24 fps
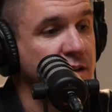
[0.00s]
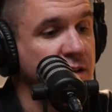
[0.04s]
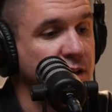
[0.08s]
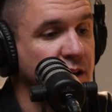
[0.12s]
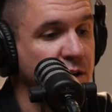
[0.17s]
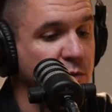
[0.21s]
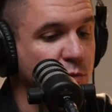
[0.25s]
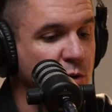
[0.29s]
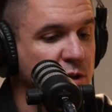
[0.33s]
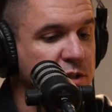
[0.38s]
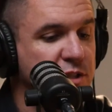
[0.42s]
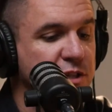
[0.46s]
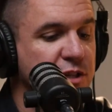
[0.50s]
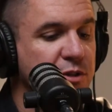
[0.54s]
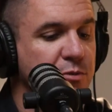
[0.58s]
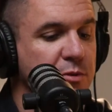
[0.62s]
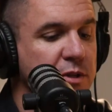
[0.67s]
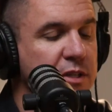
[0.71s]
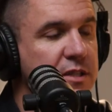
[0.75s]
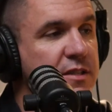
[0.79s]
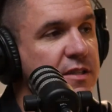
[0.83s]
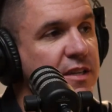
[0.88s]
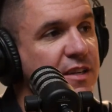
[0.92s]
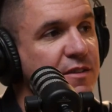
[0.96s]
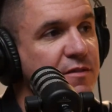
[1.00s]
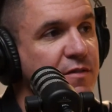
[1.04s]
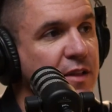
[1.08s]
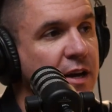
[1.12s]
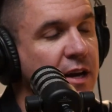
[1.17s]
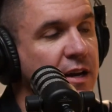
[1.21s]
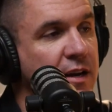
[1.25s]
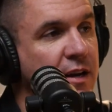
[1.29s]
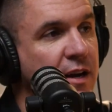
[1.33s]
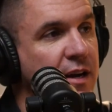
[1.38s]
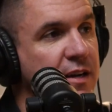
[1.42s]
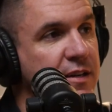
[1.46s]
And once you receive
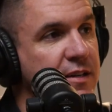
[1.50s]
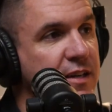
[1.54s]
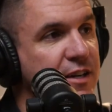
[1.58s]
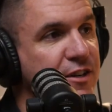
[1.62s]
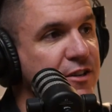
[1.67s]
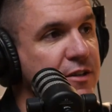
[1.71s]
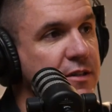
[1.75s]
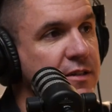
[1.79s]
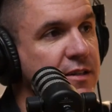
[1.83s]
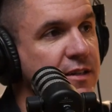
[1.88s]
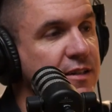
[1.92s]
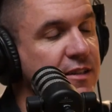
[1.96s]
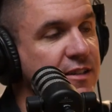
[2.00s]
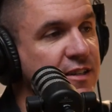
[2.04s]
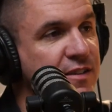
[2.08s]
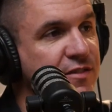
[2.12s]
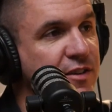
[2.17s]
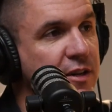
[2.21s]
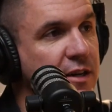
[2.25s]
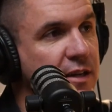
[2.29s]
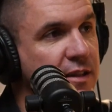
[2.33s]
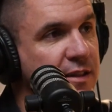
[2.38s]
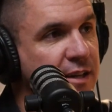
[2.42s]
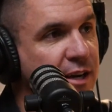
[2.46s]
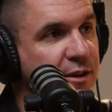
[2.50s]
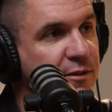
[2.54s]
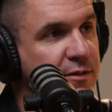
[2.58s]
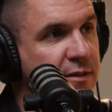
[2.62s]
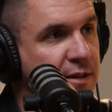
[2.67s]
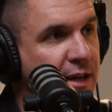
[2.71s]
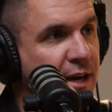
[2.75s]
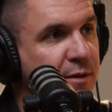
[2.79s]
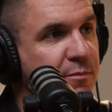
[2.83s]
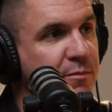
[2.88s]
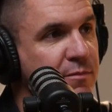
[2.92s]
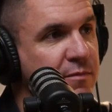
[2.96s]
that non-guaranteed dividend,
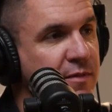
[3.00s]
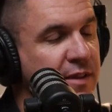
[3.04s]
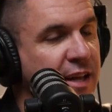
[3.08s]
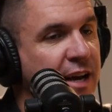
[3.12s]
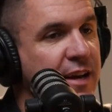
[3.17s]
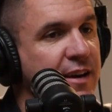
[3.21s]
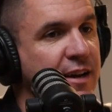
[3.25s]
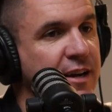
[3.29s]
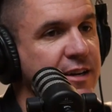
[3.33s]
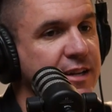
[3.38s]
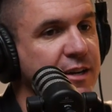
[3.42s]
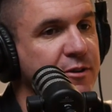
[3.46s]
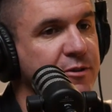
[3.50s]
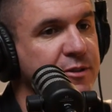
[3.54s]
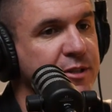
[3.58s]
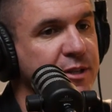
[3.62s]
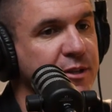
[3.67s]
that non-guaranteed